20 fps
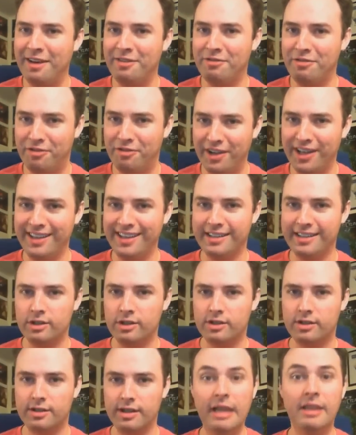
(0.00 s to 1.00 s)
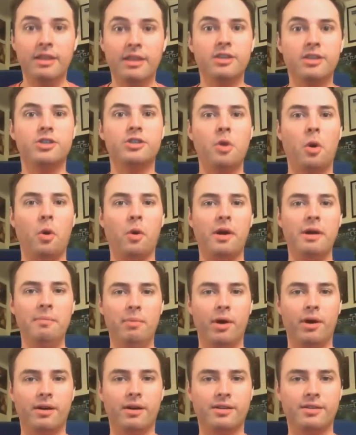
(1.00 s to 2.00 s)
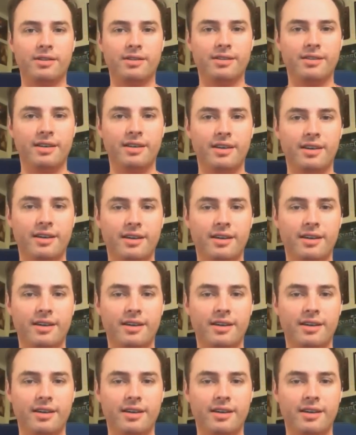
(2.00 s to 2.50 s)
and villains in the storybooks